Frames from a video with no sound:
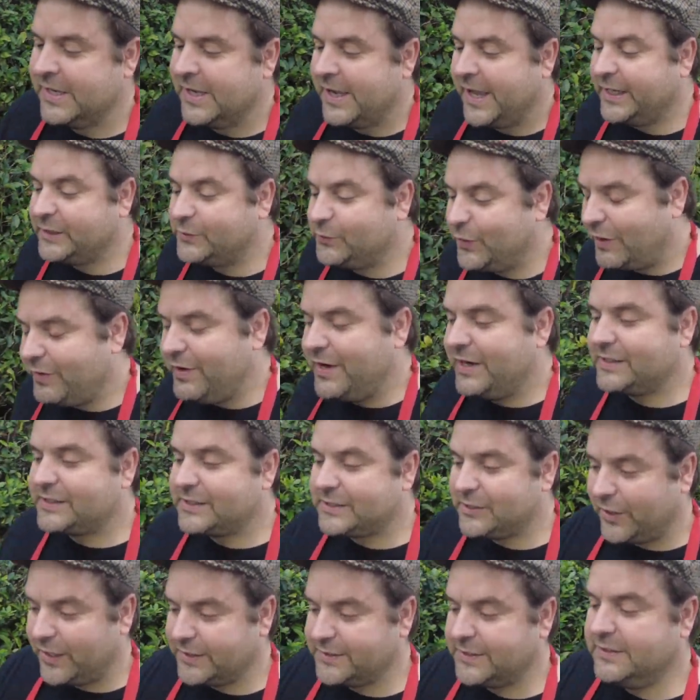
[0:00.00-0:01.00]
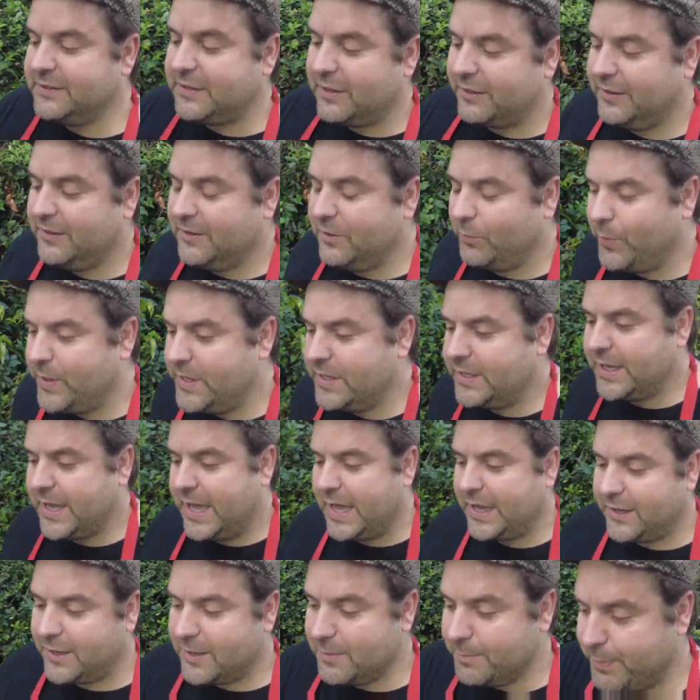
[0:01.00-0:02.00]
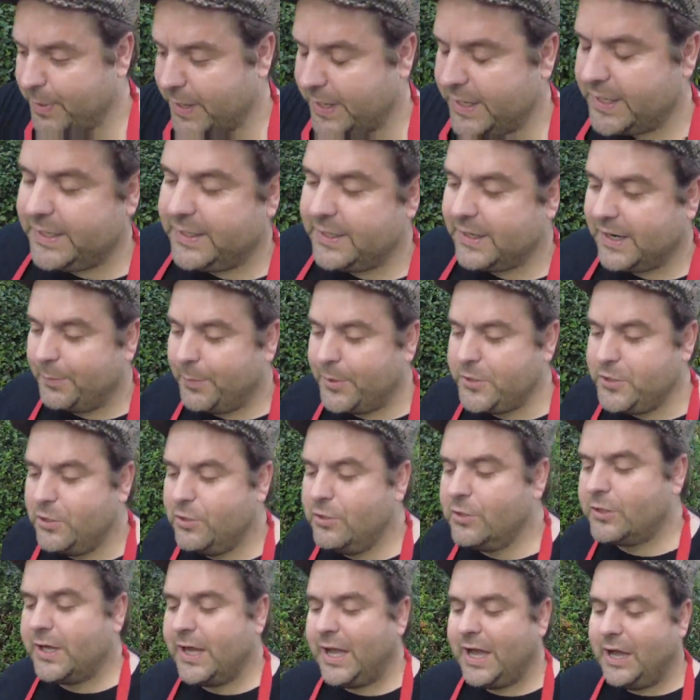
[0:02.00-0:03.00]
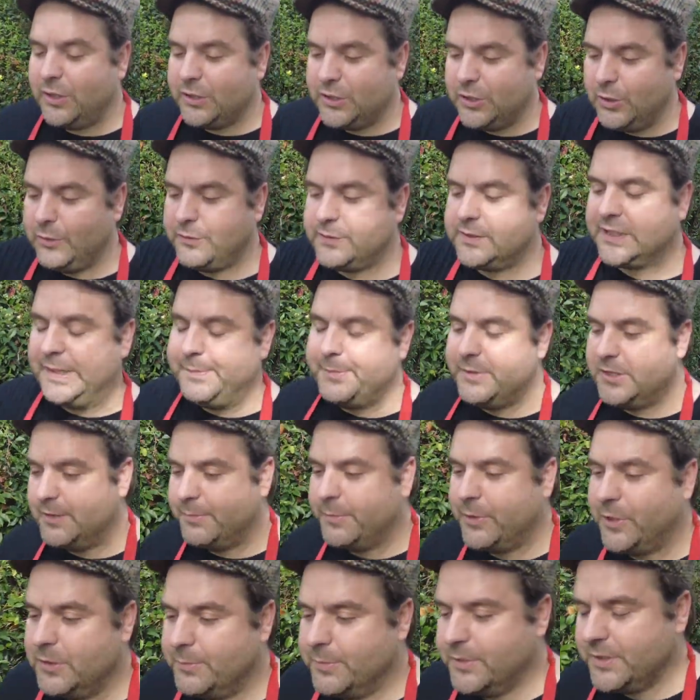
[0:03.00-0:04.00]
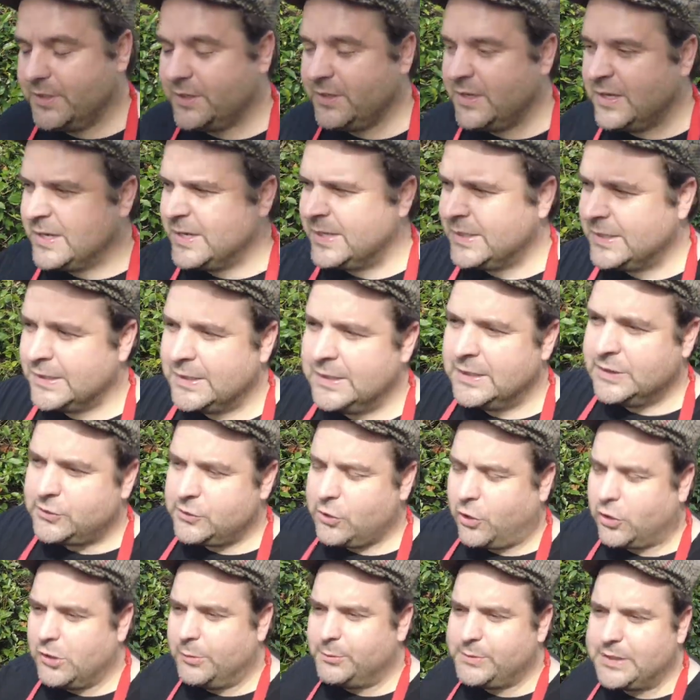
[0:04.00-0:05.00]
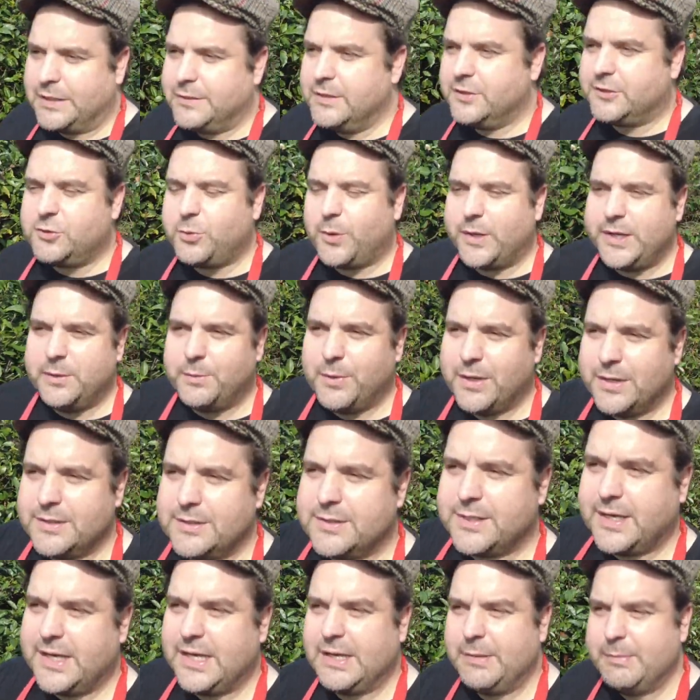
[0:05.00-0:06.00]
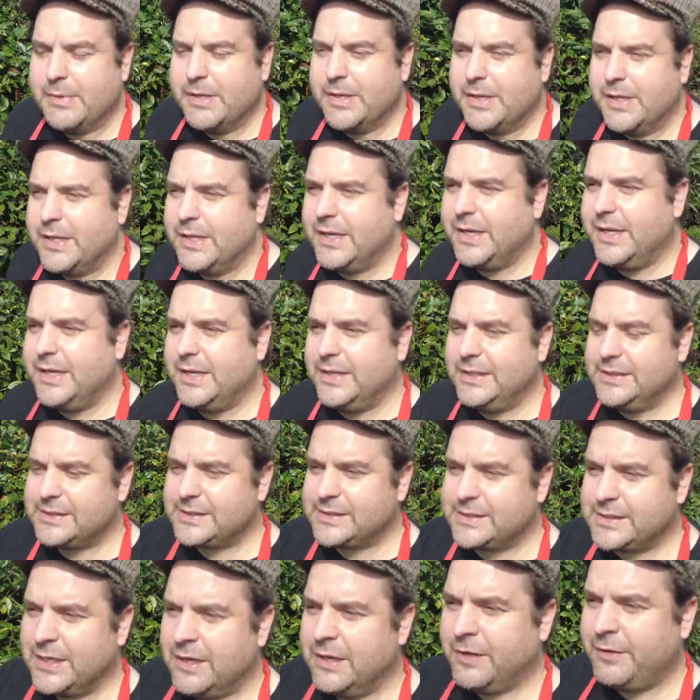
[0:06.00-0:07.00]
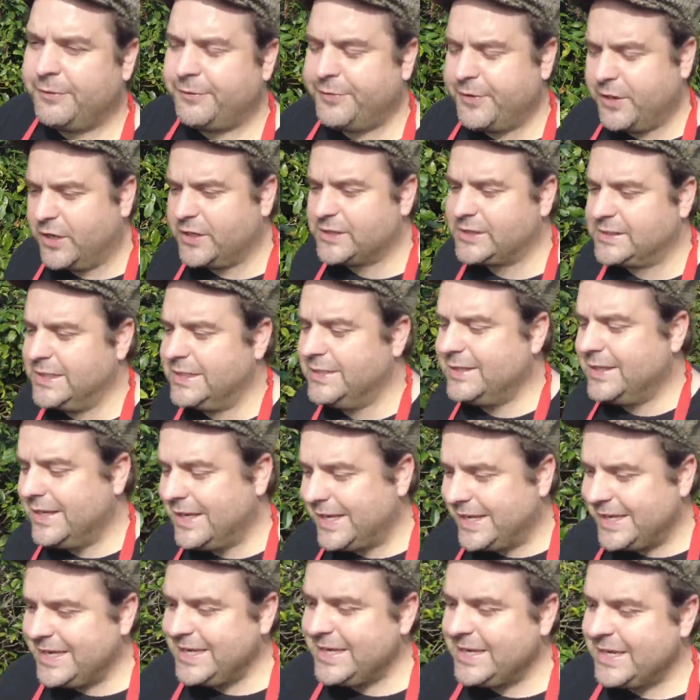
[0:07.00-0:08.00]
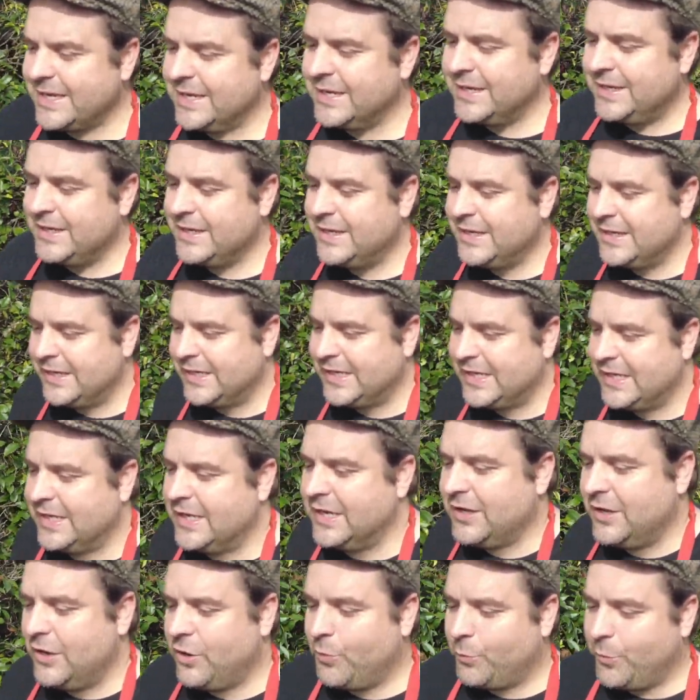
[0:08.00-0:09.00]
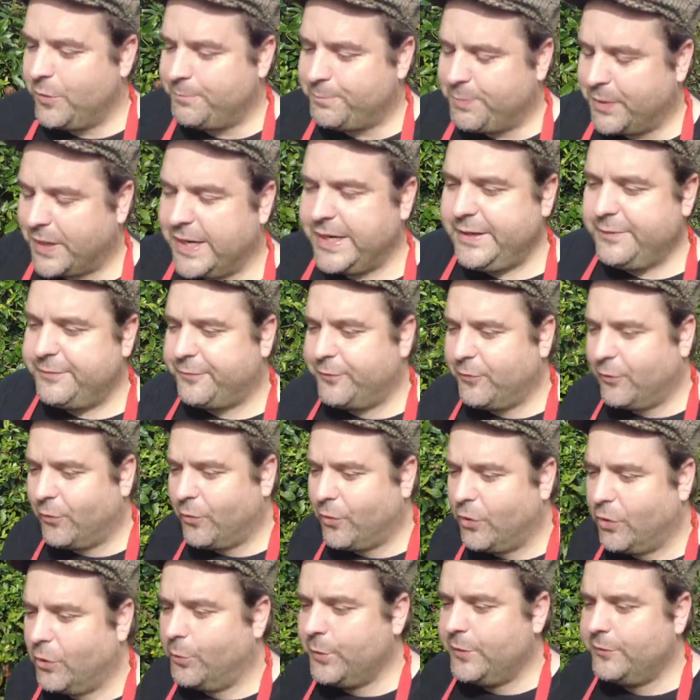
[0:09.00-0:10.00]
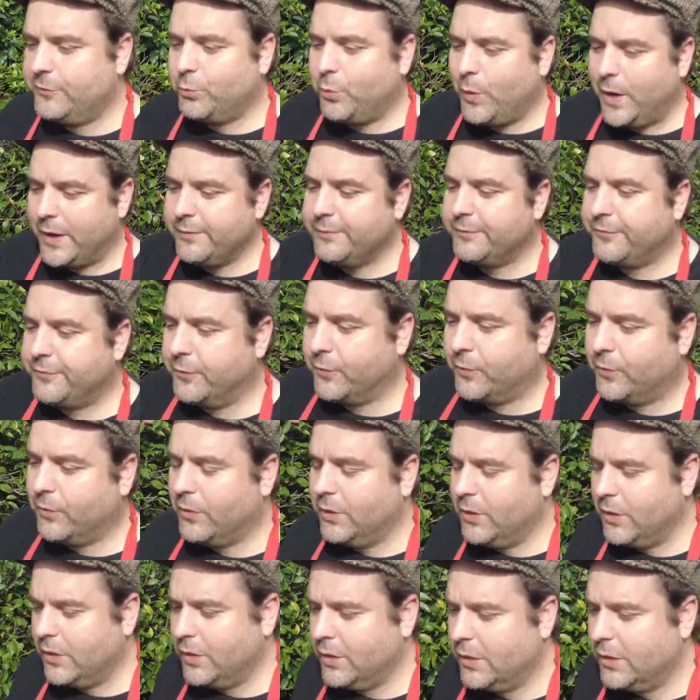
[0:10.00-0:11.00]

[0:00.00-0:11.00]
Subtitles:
It's very exciting to think that we can compete. And when you look at our youth team at the moment, Tottenham's under 21 team is first in the league. We've played four, we've won four.